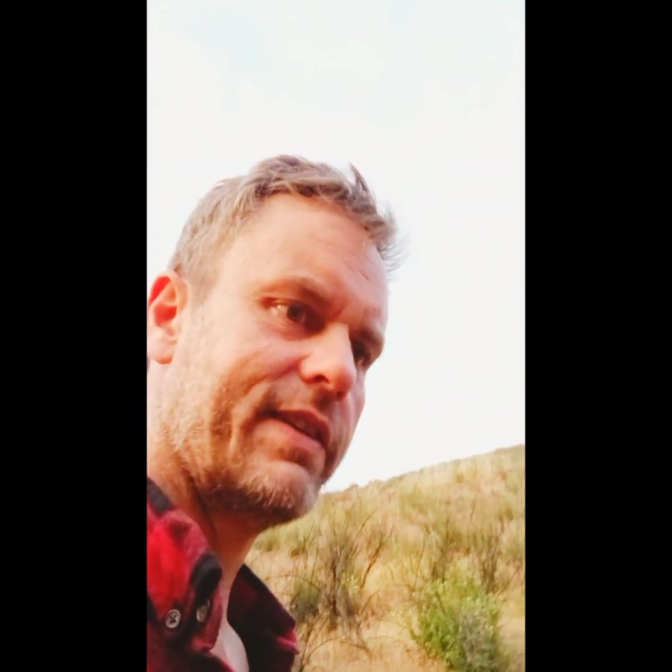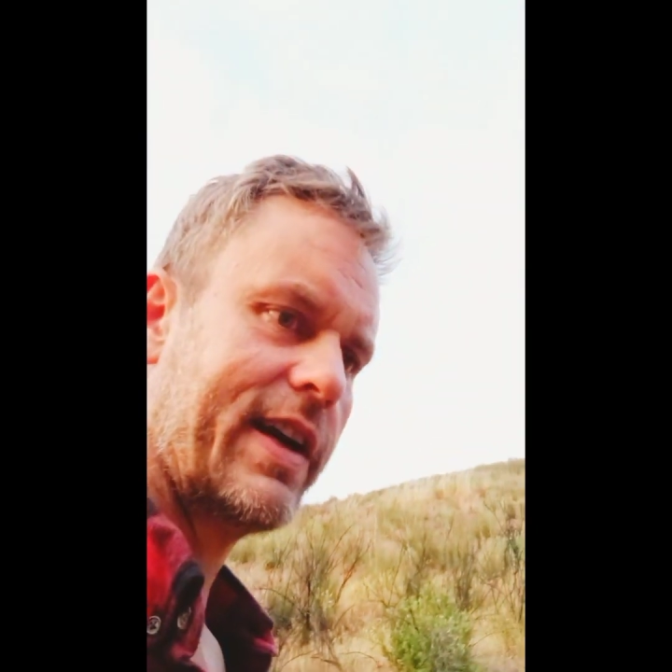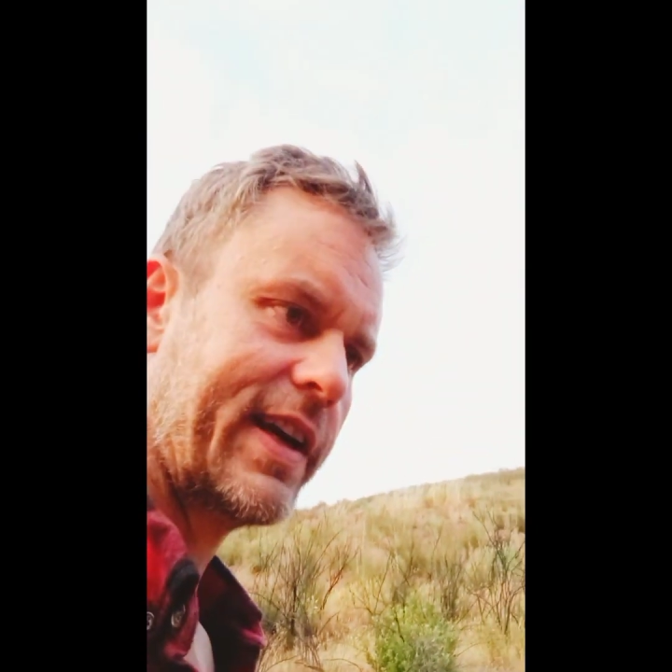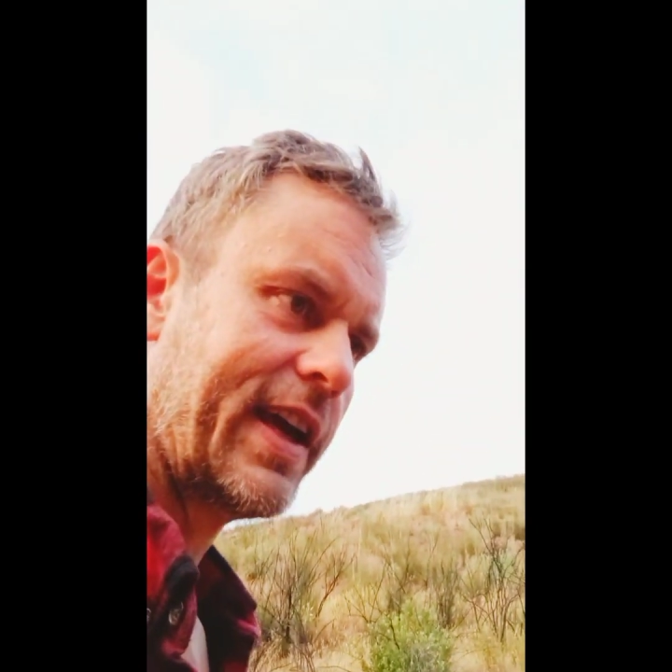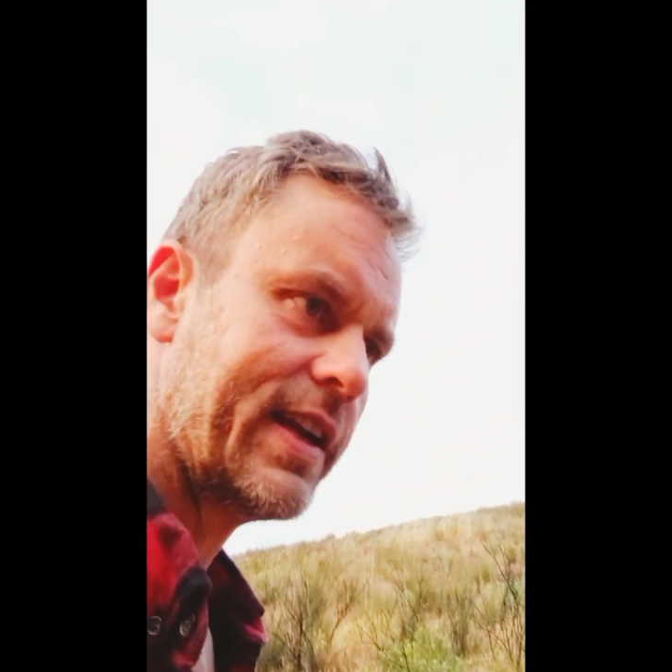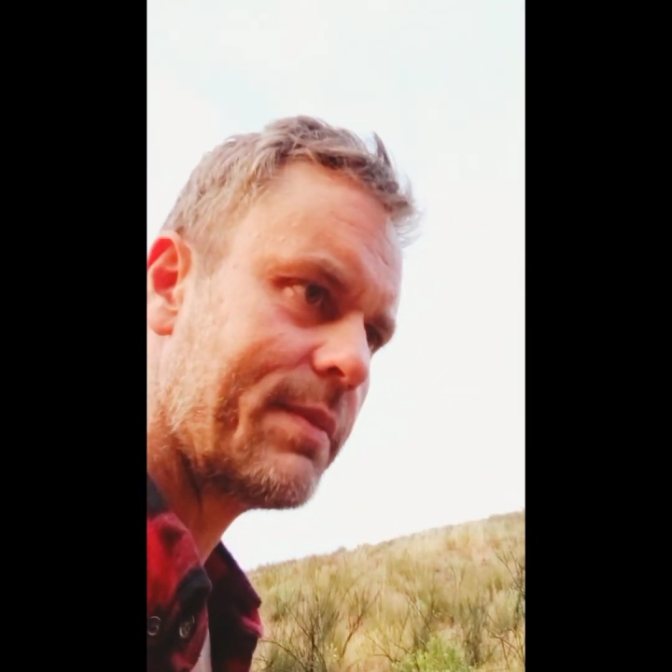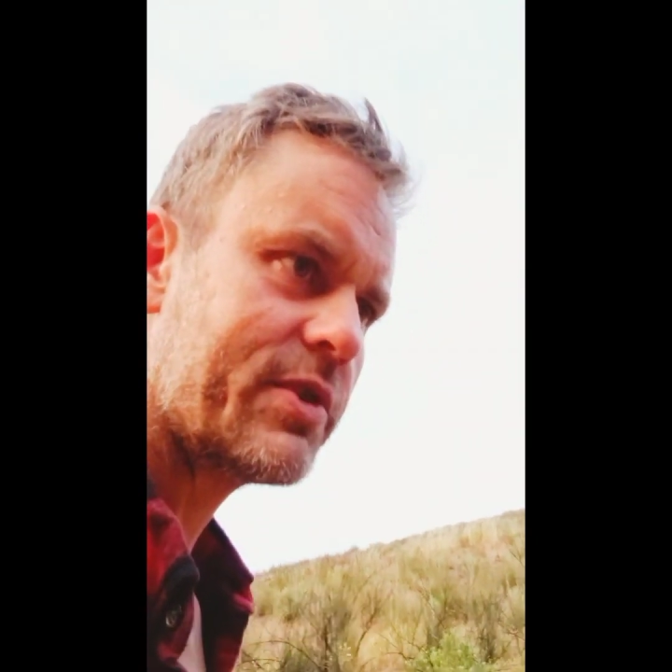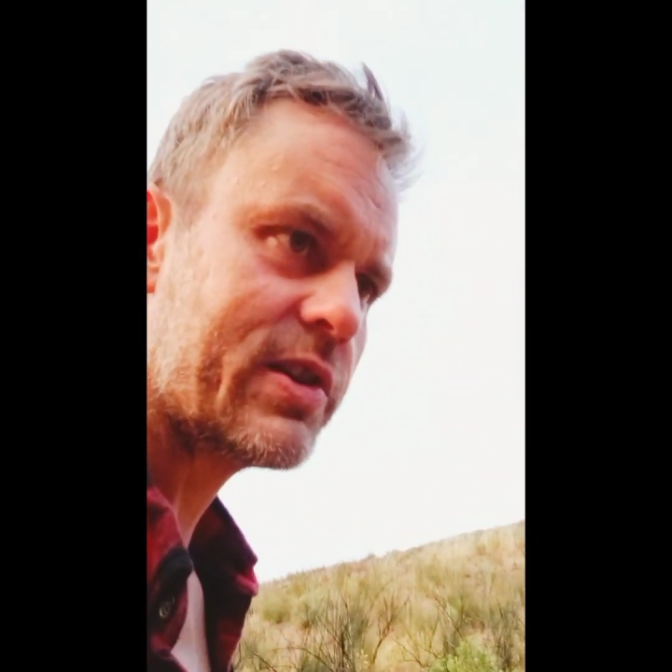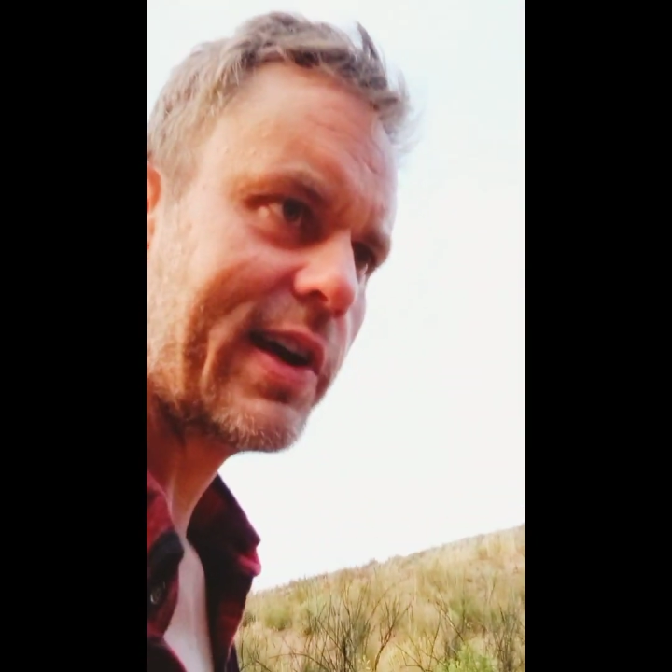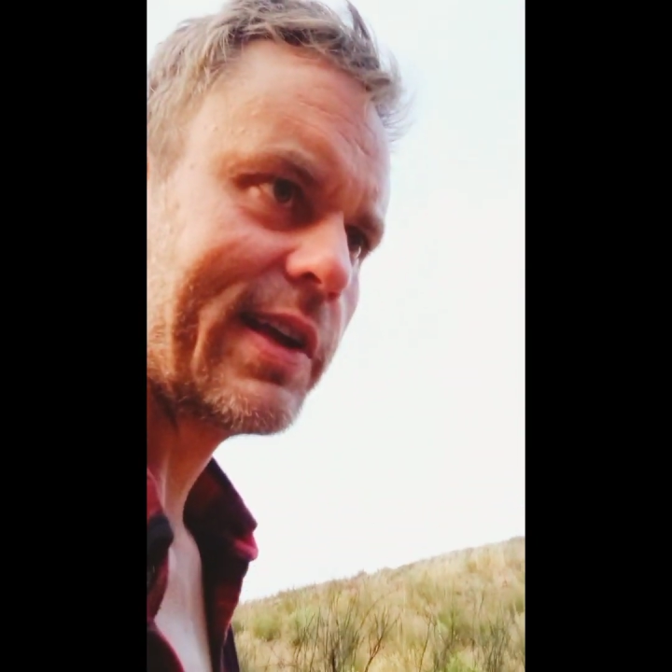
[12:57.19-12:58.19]
I can't
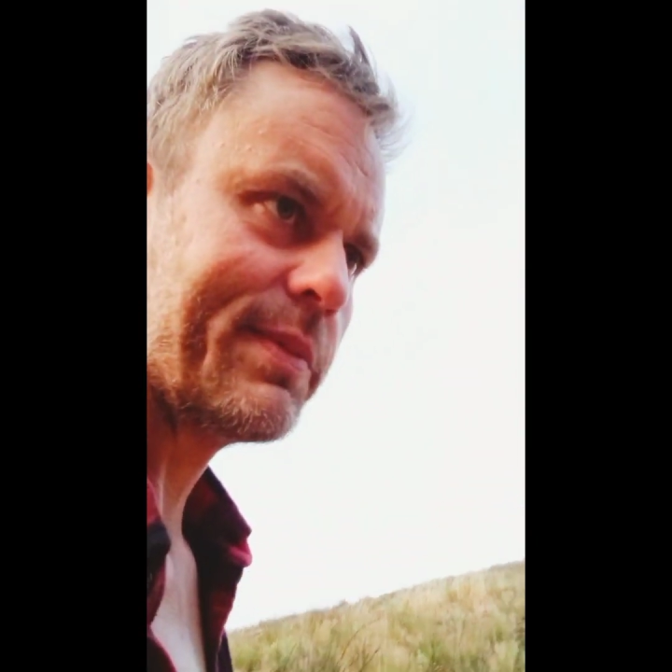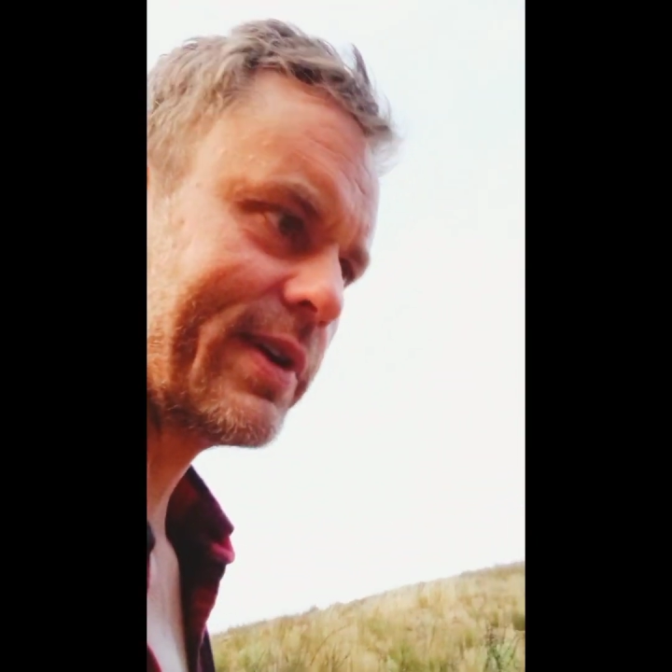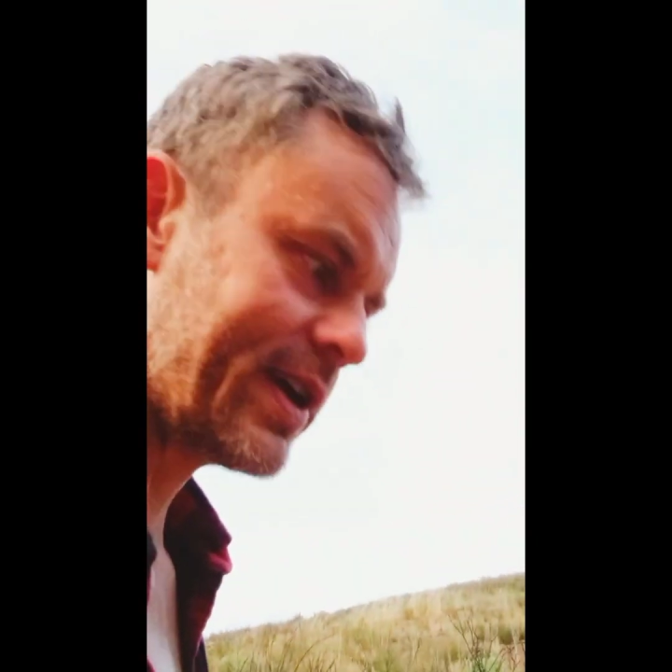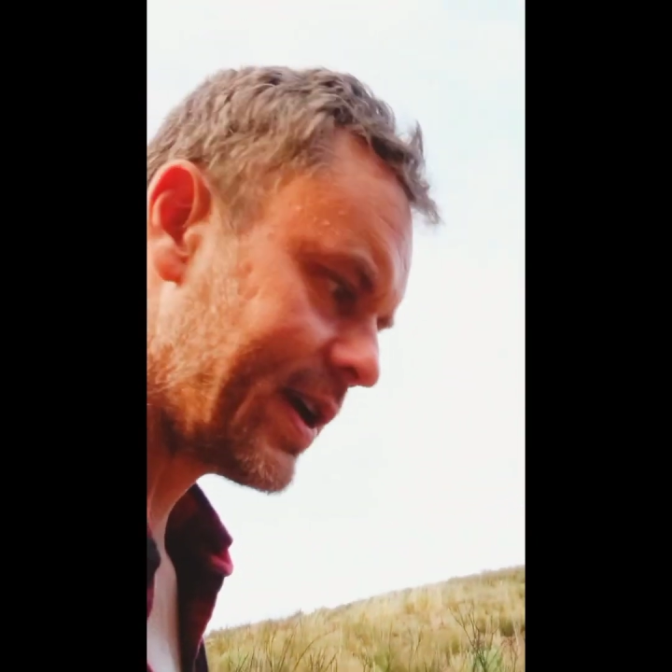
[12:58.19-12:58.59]
demonstrate it, but